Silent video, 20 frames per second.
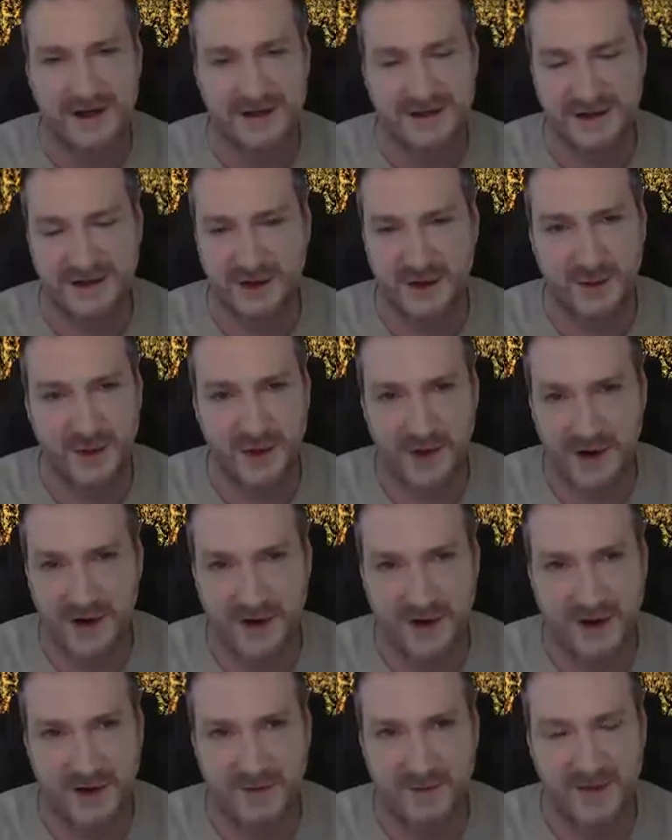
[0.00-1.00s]
It's a good
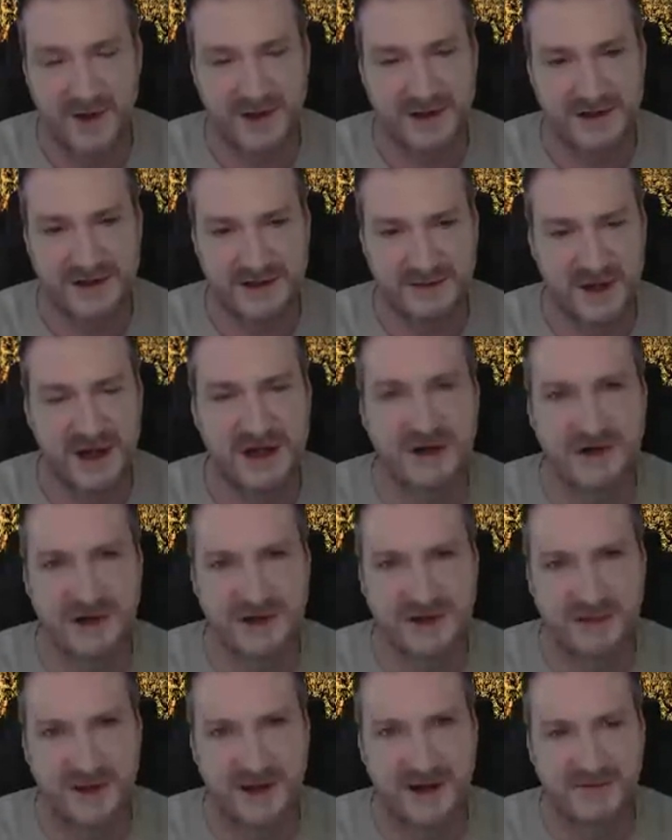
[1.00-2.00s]
program, but SpeedTree is